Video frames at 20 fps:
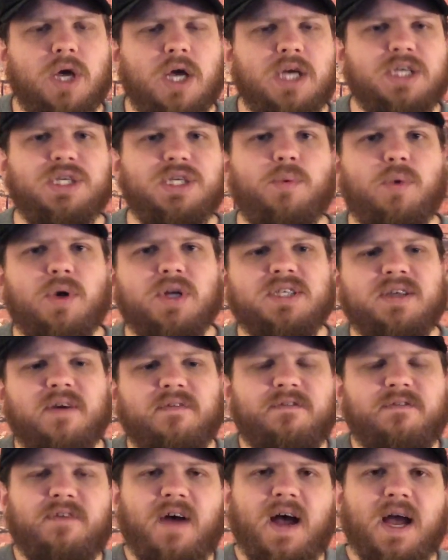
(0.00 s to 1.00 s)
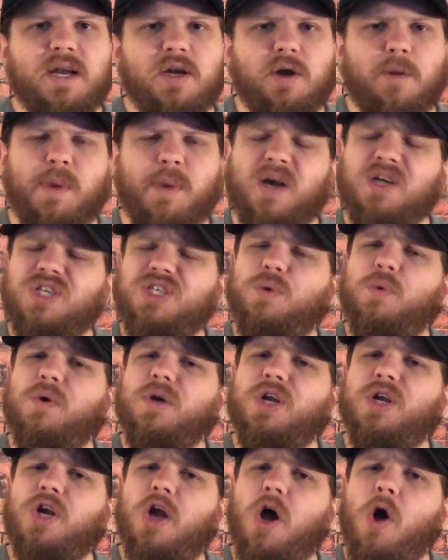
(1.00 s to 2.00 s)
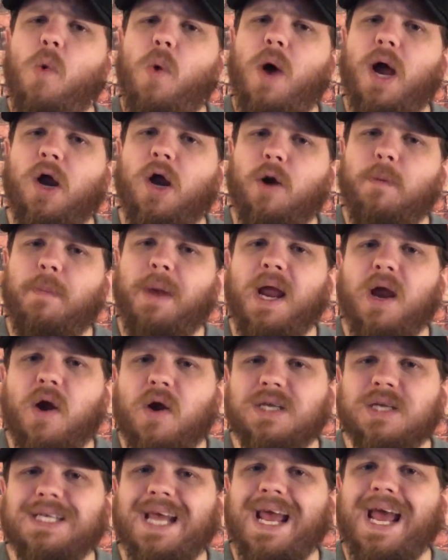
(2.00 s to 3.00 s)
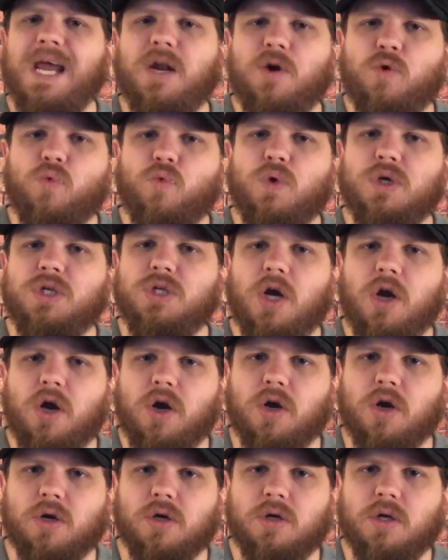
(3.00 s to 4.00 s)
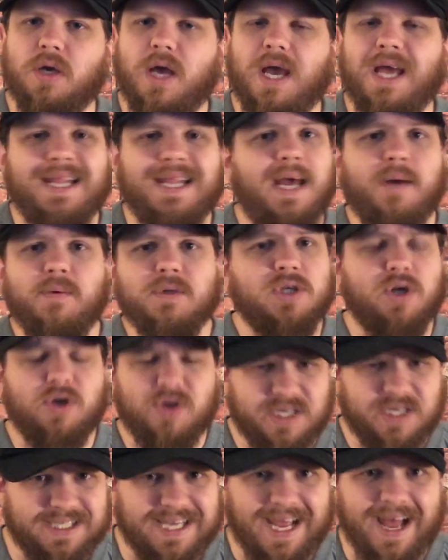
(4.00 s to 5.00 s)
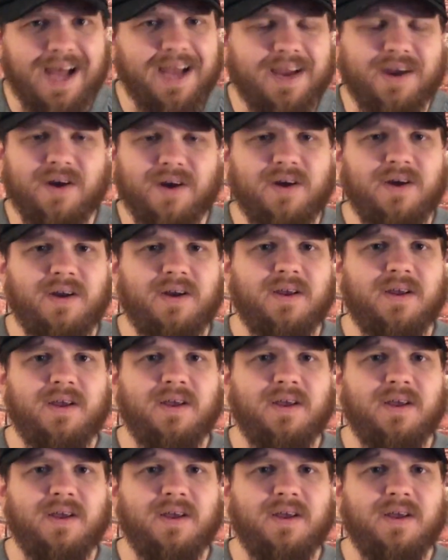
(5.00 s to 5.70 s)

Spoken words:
She wanted to find her parents. She wanted to know why her parents hadn't returned. That was her desire.